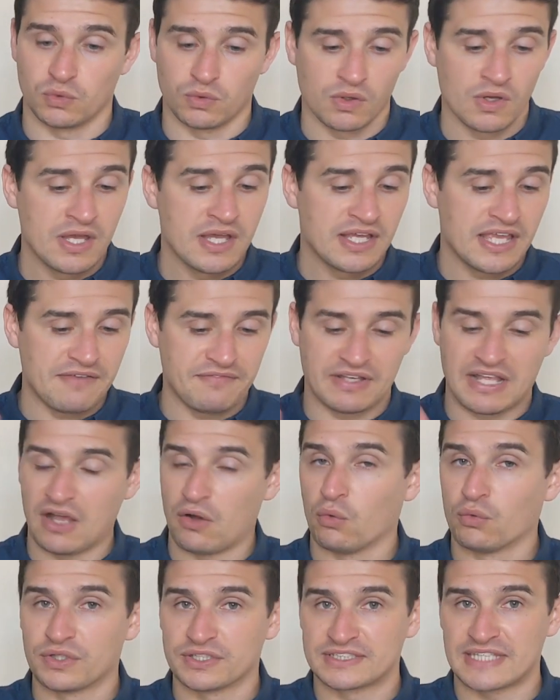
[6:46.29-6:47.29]
Or if you
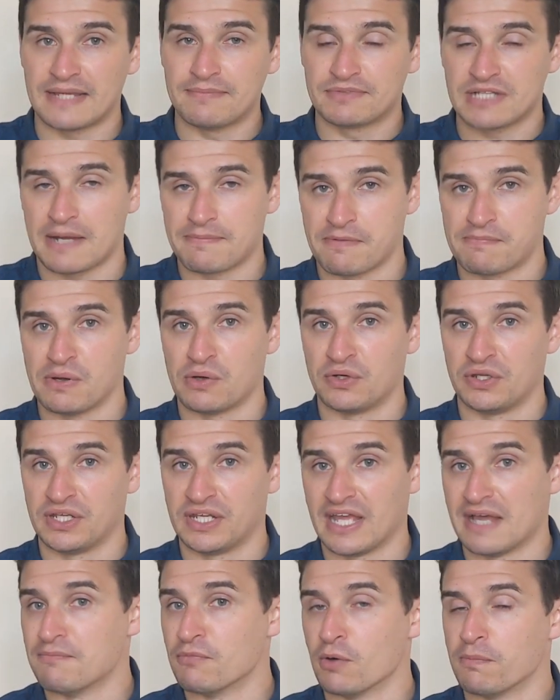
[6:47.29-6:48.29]
get all the same type of
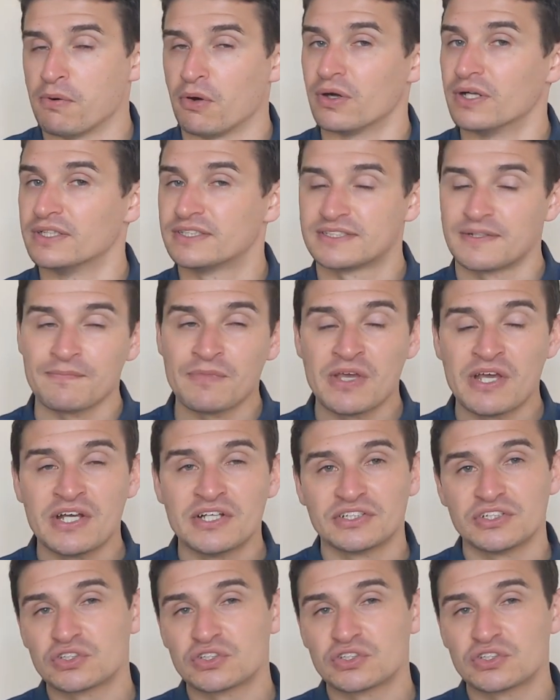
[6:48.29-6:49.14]
building, you get more points.